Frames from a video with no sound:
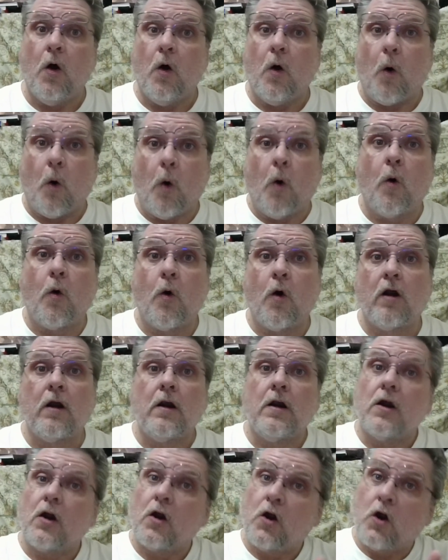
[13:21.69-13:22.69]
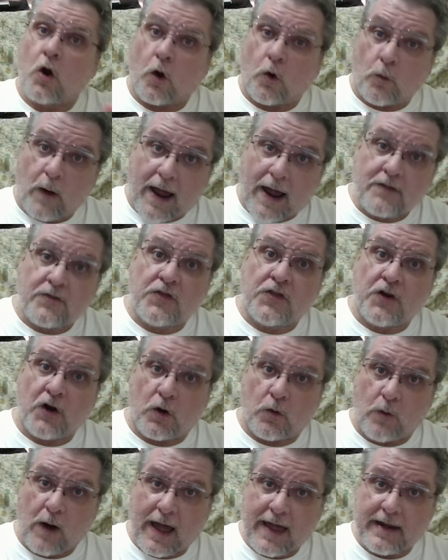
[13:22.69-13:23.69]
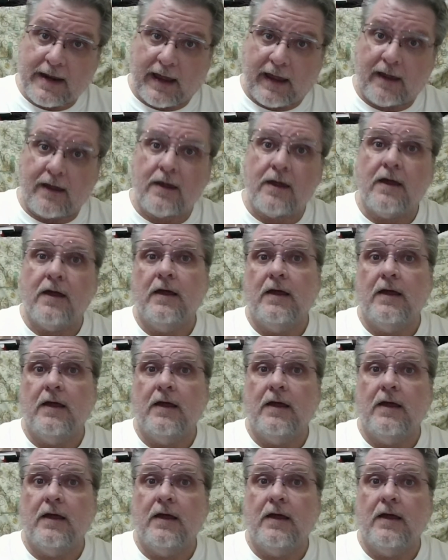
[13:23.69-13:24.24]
or correct their writing,